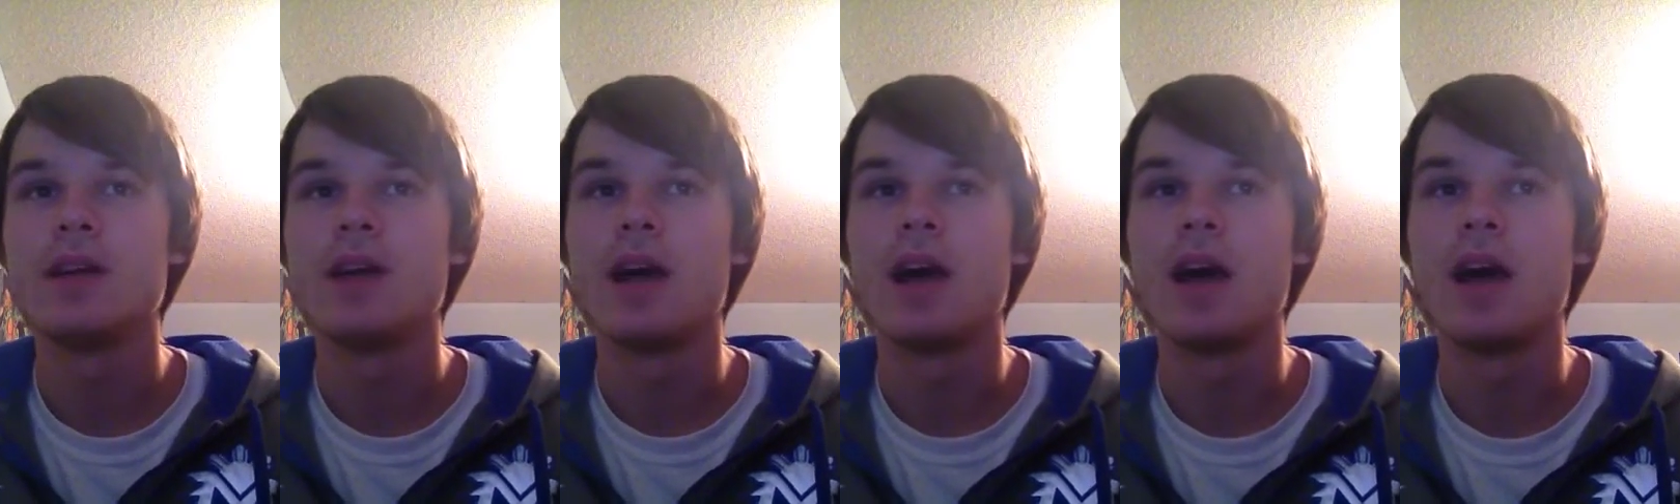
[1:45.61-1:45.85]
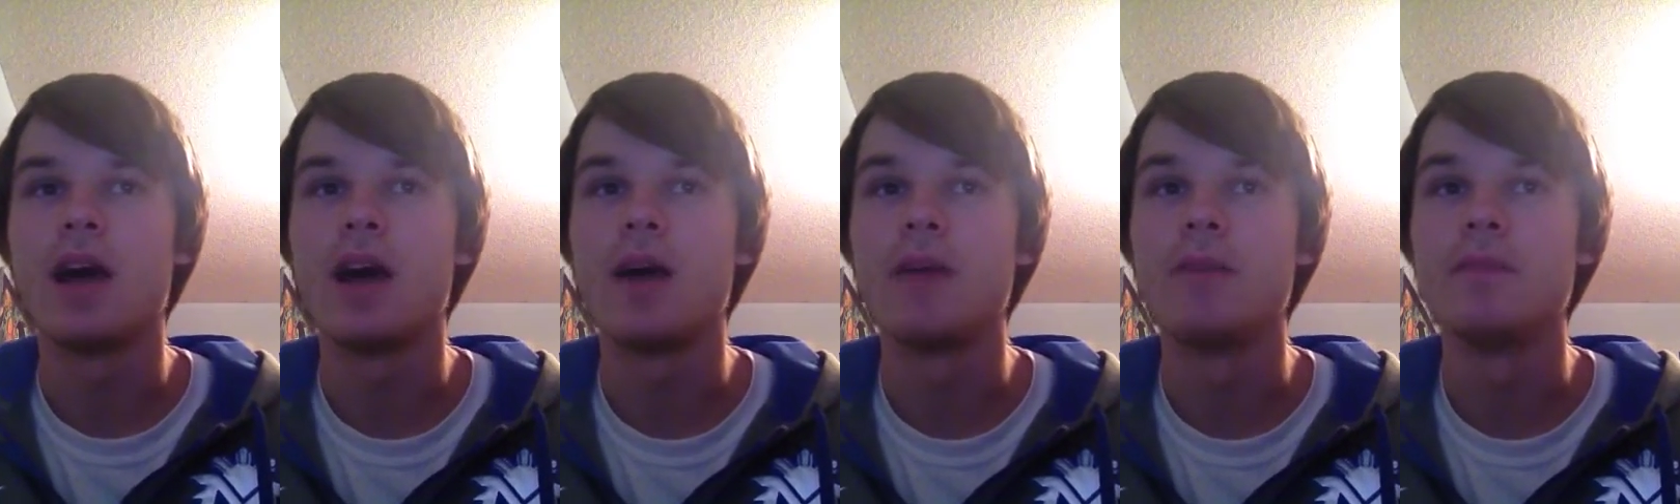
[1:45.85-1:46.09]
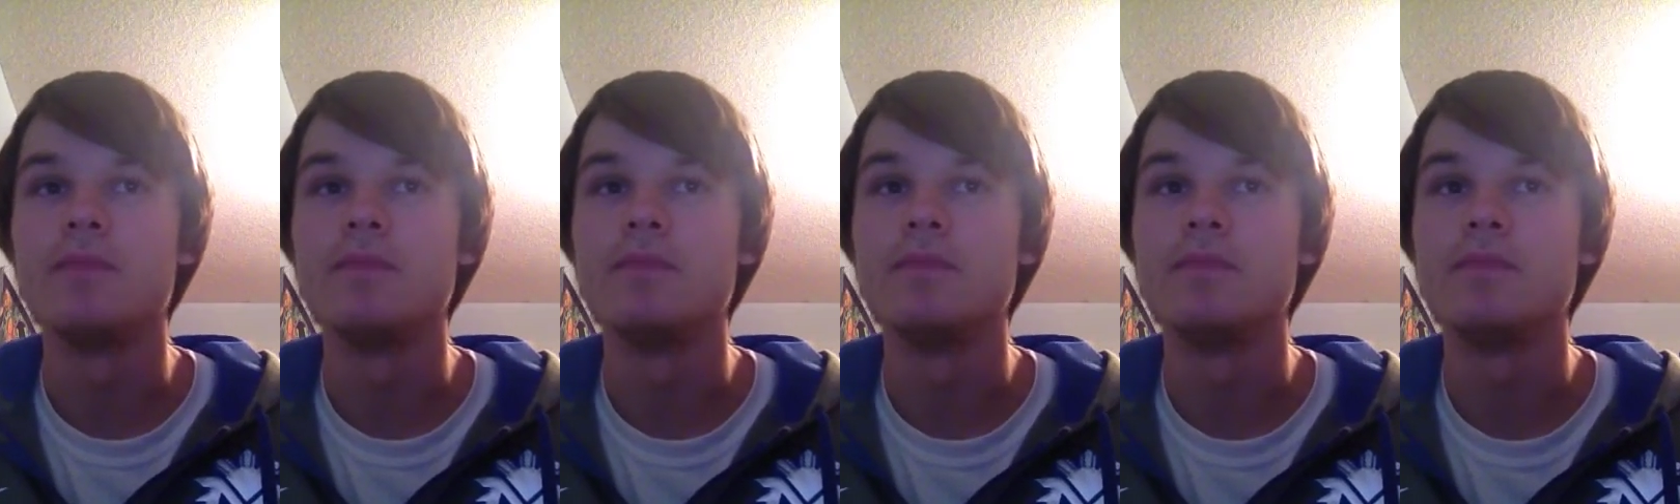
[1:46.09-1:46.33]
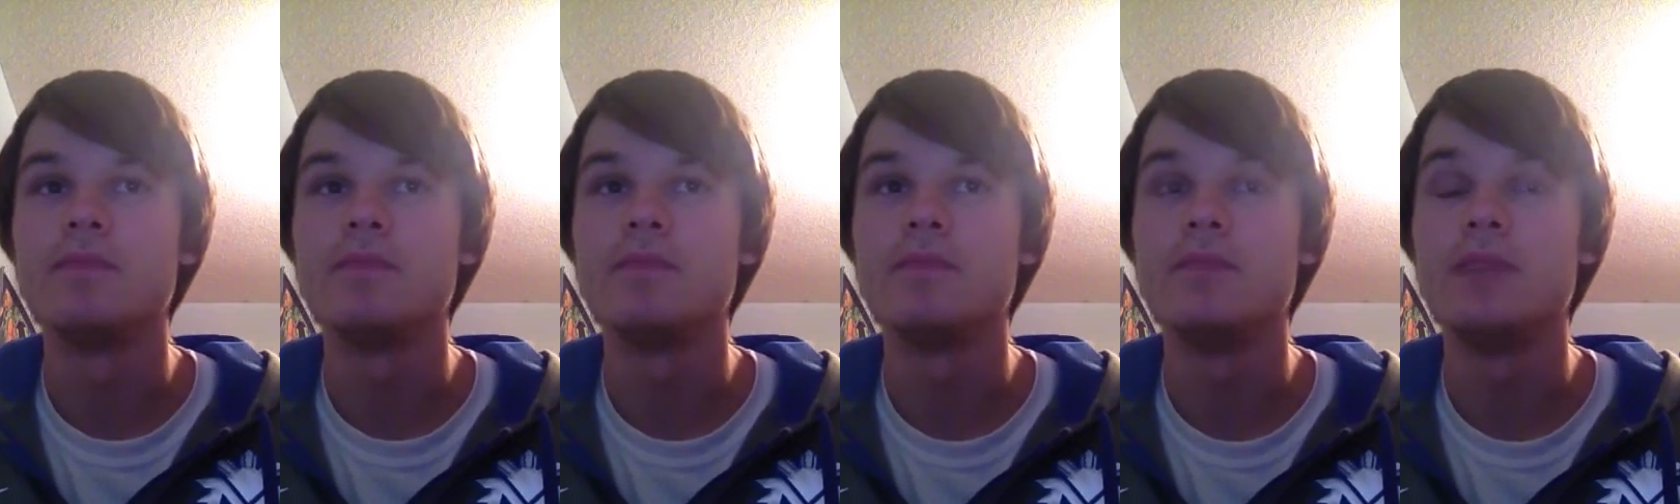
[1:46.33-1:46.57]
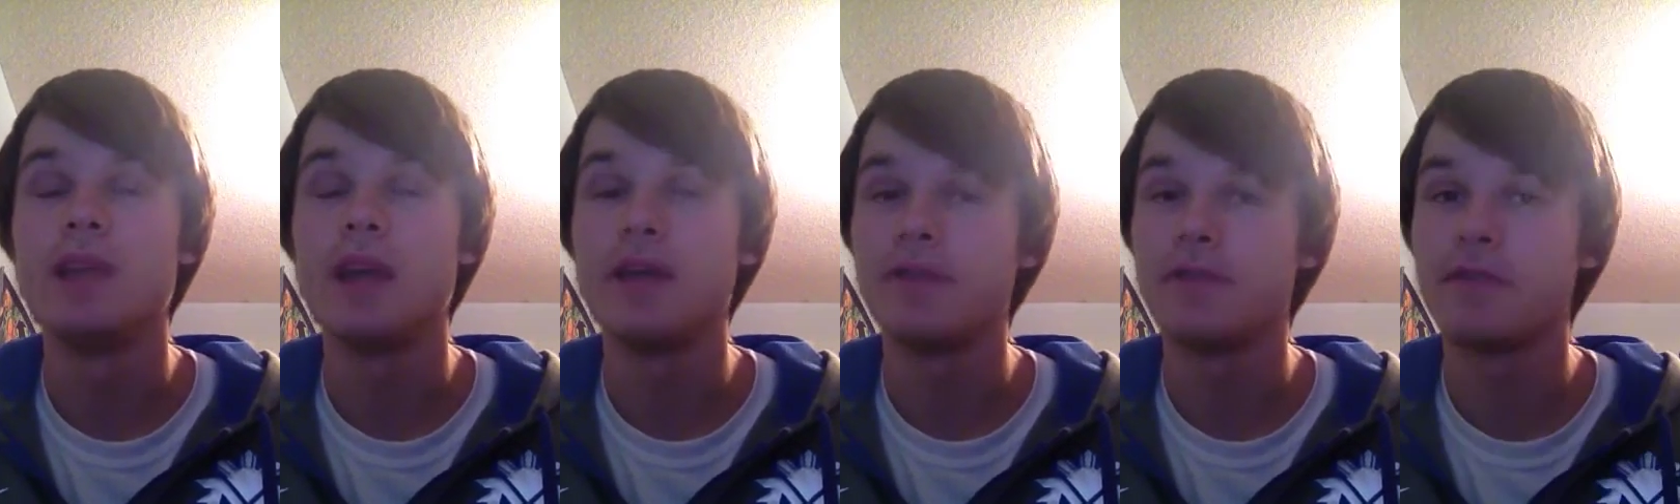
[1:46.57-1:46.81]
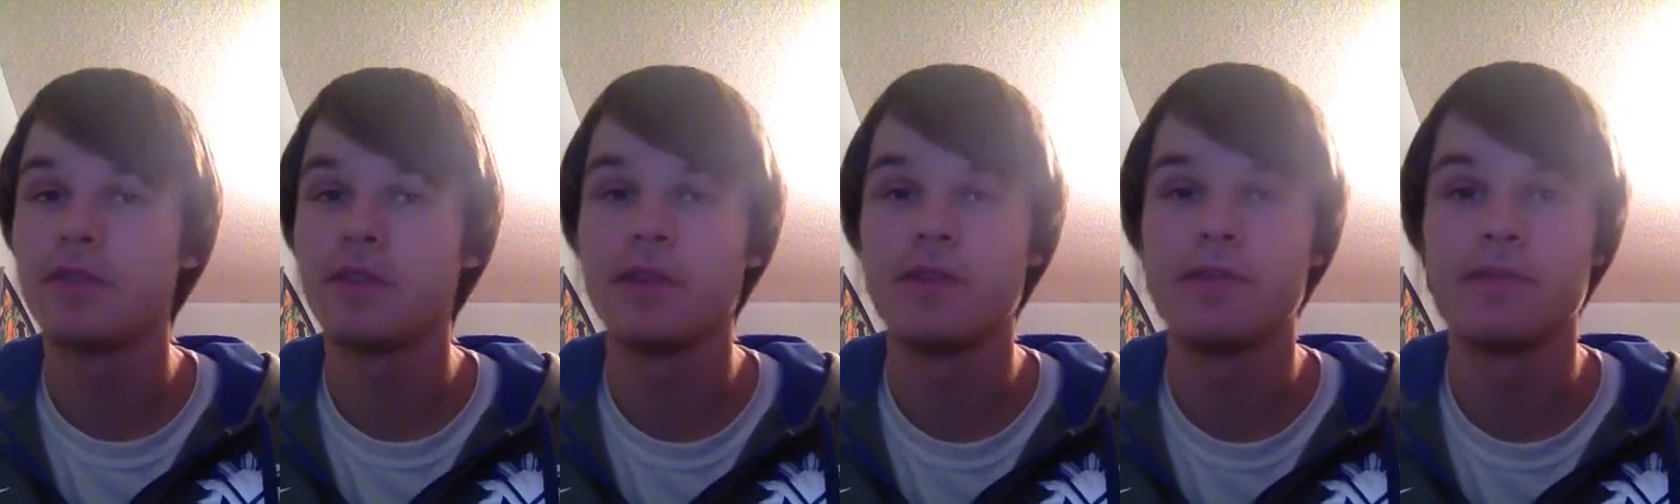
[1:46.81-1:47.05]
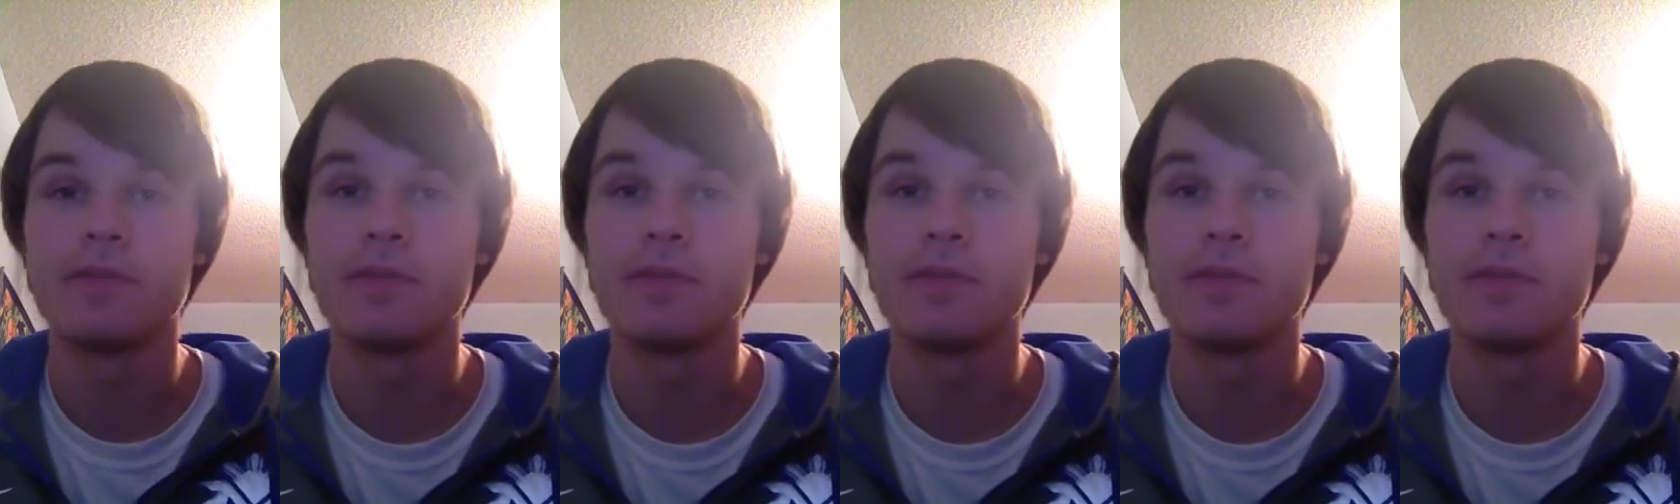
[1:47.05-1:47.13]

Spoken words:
definitely